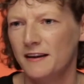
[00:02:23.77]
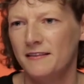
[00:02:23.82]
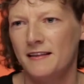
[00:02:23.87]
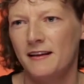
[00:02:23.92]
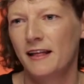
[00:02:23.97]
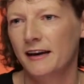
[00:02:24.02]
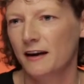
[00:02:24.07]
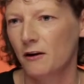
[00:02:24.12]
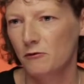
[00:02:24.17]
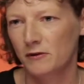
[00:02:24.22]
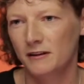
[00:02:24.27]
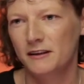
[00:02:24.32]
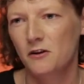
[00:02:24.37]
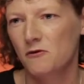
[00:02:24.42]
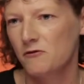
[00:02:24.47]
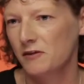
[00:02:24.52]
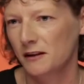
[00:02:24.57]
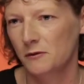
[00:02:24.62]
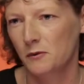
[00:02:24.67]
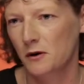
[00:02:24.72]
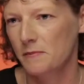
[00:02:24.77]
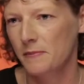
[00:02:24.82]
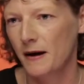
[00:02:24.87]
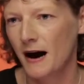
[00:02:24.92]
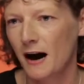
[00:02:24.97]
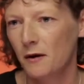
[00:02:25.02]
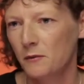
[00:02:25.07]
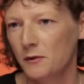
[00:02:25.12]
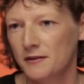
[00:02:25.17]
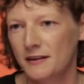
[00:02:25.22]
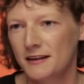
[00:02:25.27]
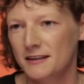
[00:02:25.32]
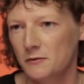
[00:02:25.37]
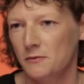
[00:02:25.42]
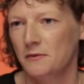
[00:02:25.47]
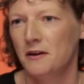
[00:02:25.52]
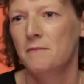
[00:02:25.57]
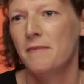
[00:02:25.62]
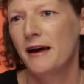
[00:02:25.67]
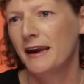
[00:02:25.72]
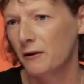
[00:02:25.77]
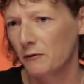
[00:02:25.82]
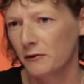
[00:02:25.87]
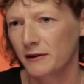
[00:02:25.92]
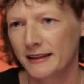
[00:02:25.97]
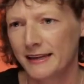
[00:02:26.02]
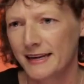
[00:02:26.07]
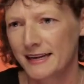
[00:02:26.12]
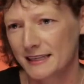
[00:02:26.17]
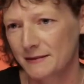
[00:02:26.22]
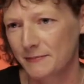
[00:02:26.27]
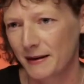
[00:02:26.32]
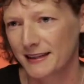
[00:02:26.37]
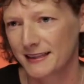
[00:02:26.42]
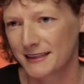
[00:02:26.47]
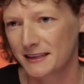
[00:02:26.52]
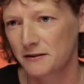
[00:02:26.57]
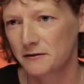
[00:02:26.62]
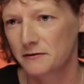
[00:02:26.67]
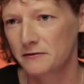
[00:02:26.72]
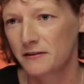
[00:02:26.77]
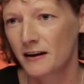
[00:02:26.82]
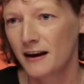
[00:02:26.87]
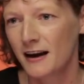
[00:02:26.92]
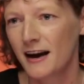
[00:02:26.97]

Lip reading: and they're like, I really don't want to part with this, so I'm going to make it really expensive,